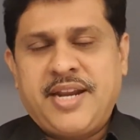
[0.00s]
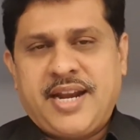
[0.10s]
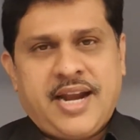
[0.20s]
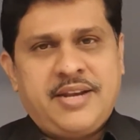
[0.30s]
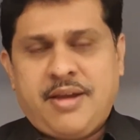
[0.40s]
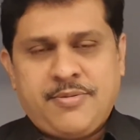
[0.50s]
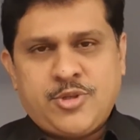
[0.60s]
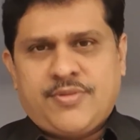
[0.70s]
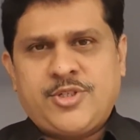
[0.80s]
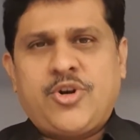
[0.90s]
and I
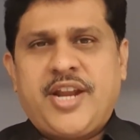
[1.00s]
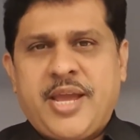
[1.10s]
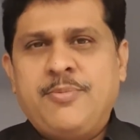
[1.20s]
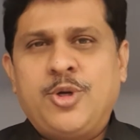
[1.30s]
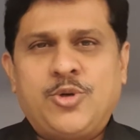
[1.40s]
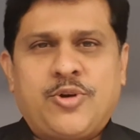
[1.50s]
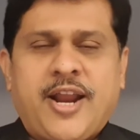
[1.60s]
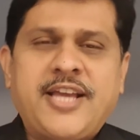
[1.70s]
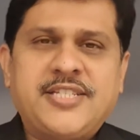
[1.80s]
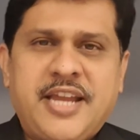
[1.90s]
was not able to
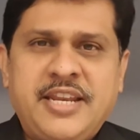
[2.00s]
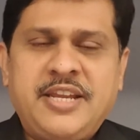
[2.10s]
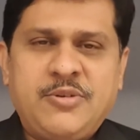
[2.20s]
raise any